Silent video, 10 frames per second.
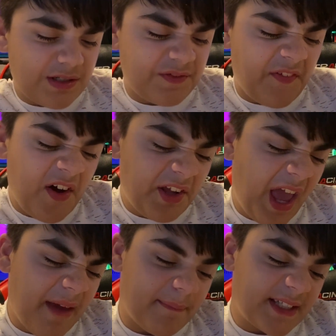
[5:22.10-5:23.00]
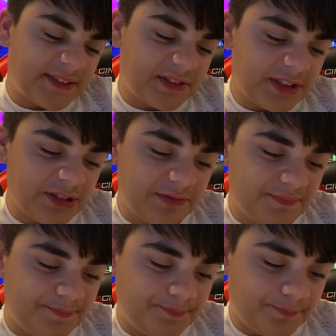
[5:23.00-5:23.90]
fun game. Basically, you
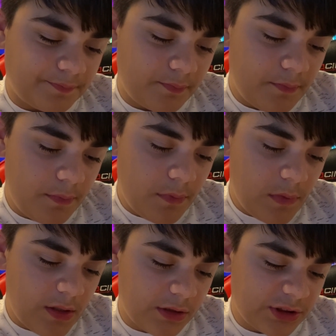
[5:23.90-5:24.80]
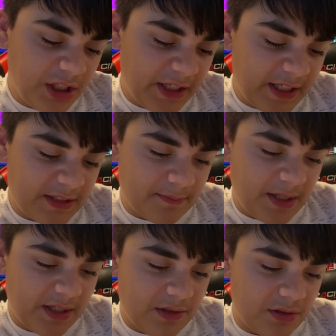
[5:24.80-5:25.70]
try to get as
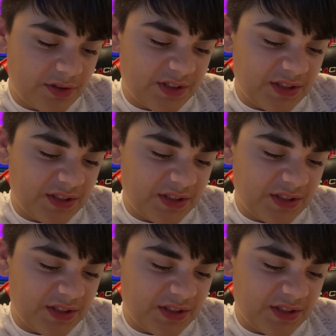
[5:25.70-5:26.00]
many goals